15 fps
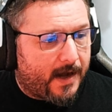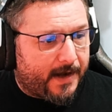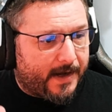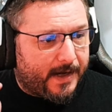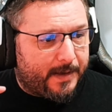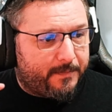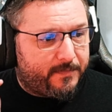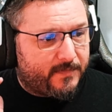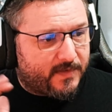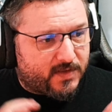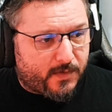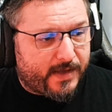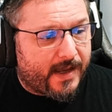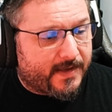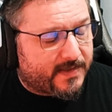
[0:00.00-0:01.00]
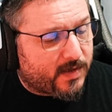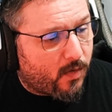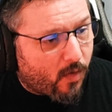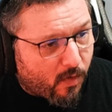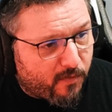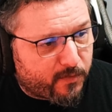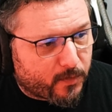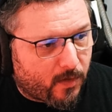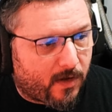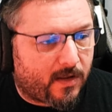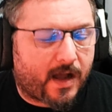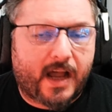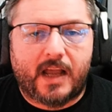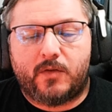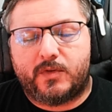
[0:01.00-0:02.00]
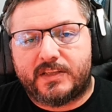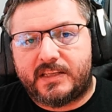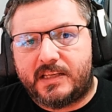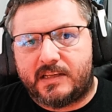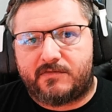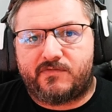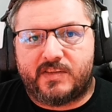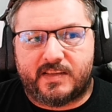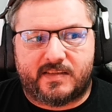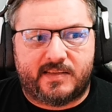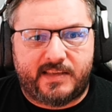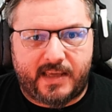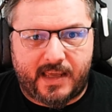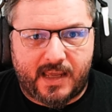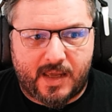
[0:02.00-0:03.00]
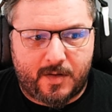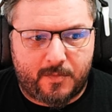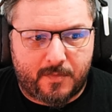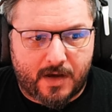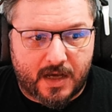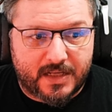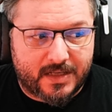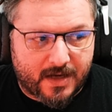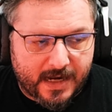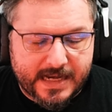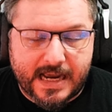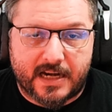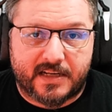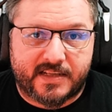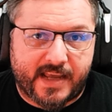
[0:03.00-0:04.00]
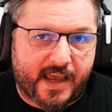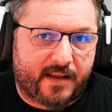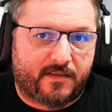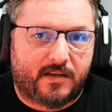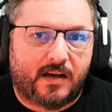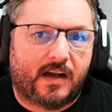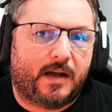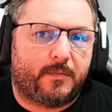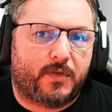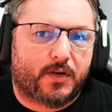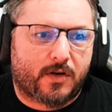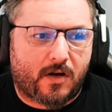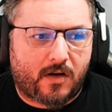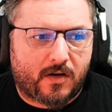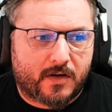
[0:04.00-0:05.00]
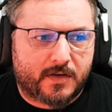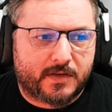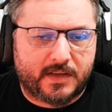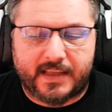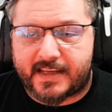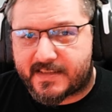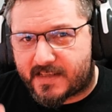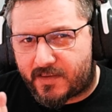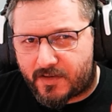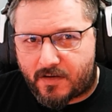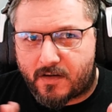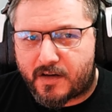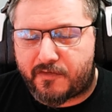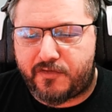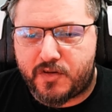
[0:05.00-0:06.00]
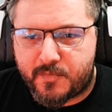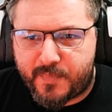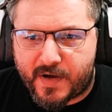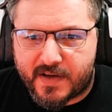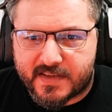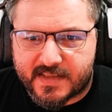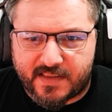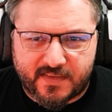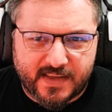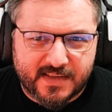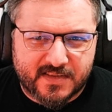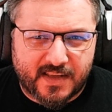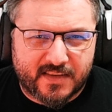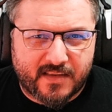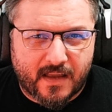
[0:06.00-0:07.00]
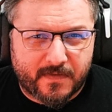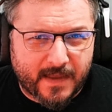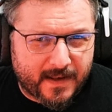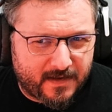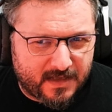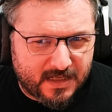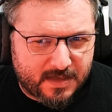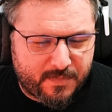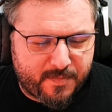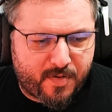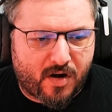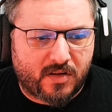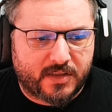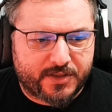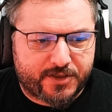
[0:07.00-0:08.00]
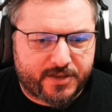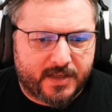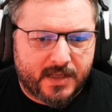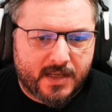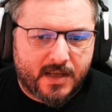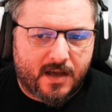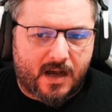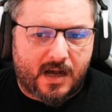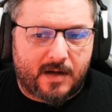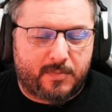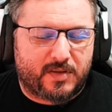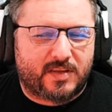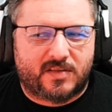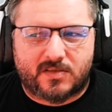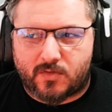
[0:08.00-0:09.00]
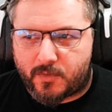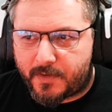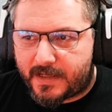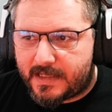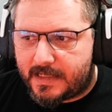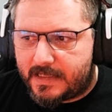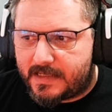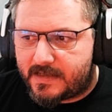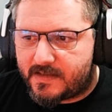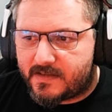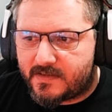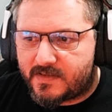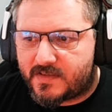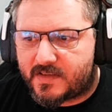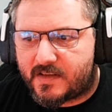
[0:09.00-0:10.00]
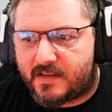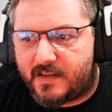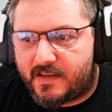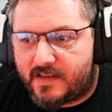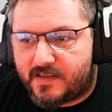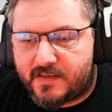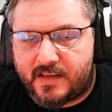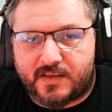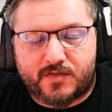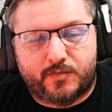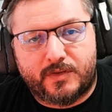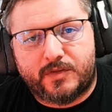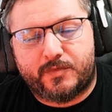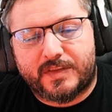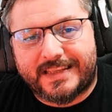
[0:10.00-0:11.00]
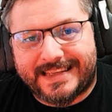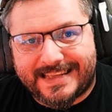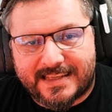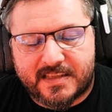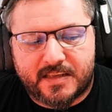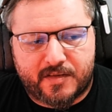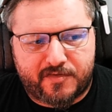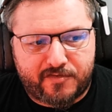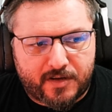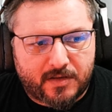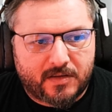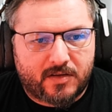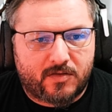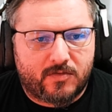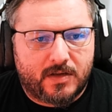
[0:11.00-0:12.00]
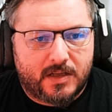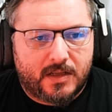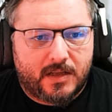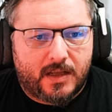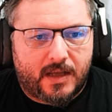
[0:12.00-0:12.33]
So overall, I would give this game a 9 out of 10. There are, like I said, there are a few bugs and things like that that need to be polished. But the story it's really, really easy to follow.